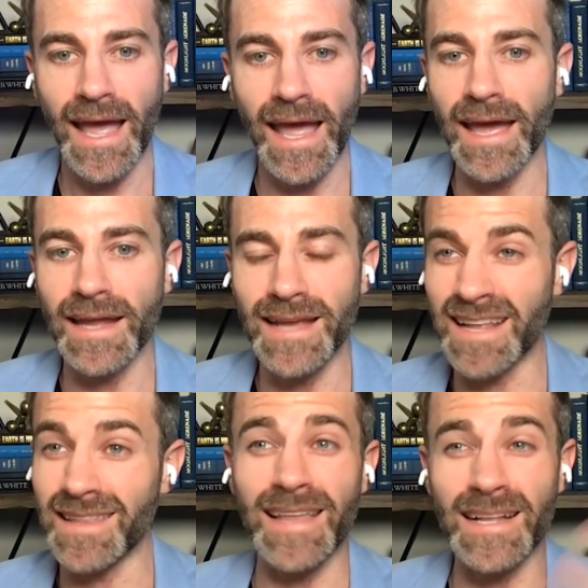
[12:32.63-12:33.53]
And
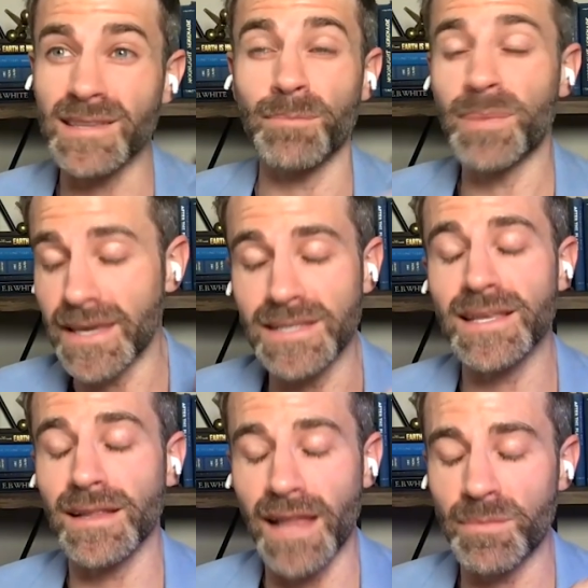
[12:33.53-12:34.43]
I think that's the piece
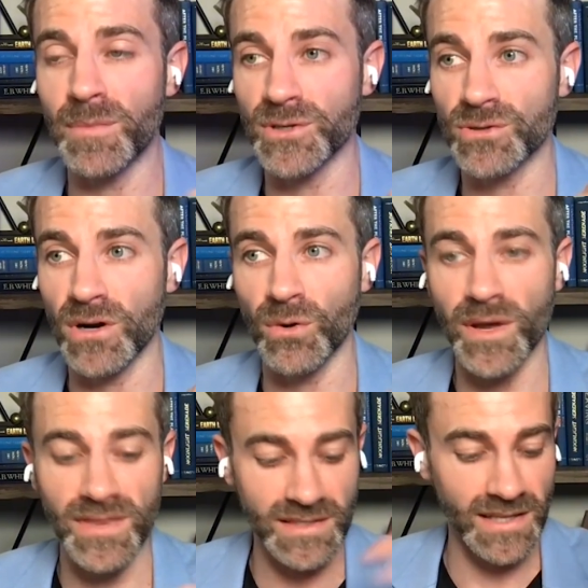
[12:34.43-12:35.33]
that a lot of people struggle
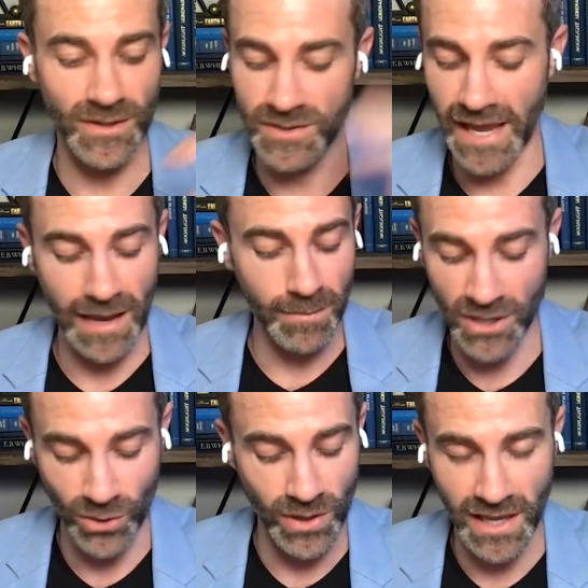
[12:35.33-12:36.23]
with, is that there's
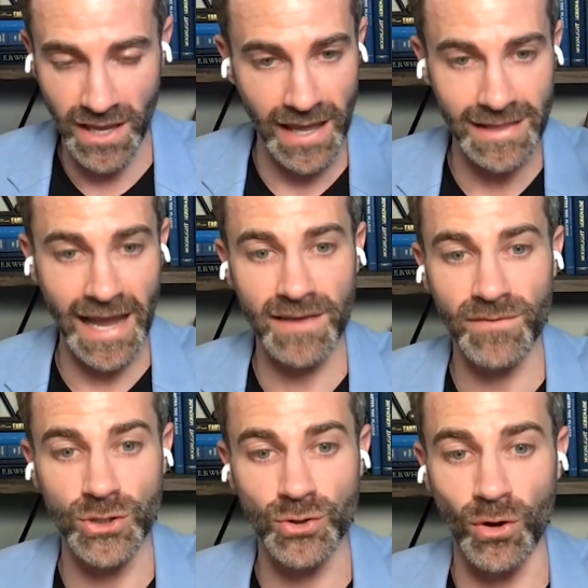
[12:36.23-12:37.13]
ambiguity and lack
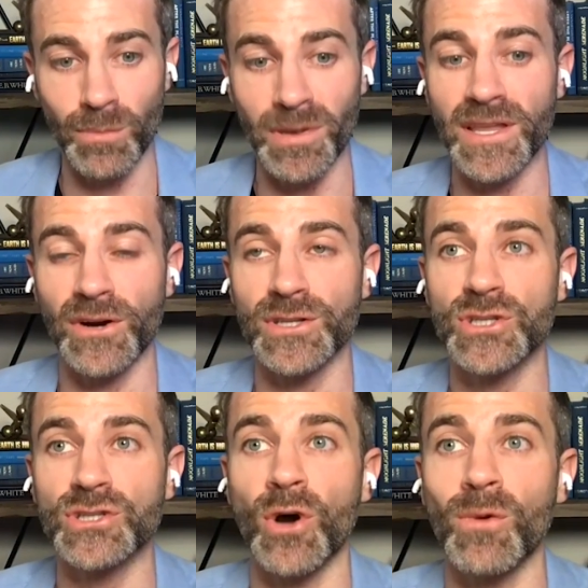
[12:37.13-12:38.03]
of control, but there is
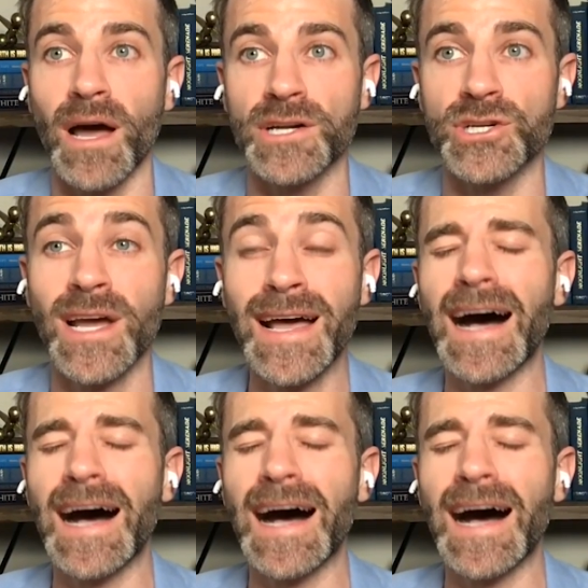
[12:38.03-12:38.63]
so much,